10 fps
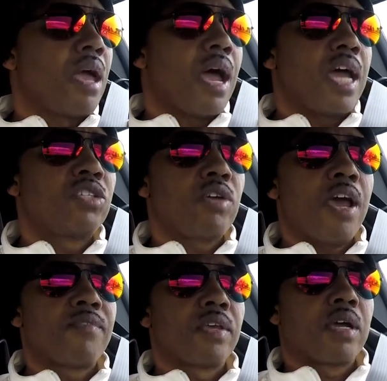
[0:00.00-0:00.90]
I
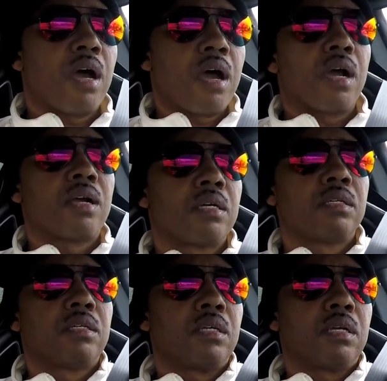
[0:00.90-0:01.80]
drive the car
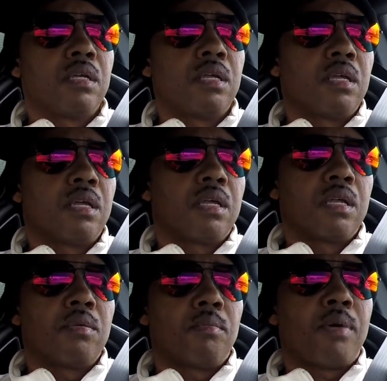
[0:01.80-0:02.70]

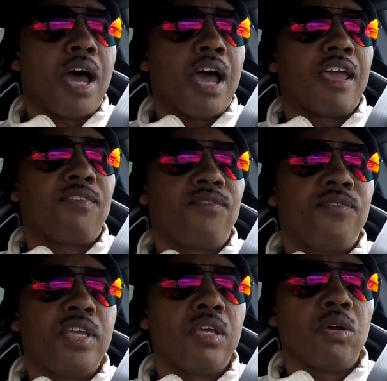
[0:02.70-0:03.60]
by
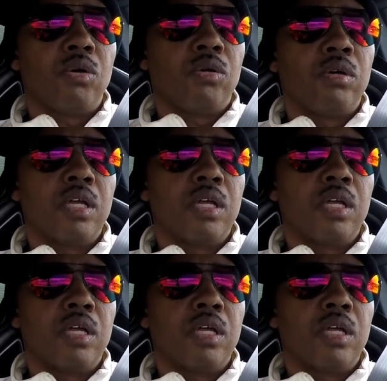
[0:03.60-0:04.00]
feel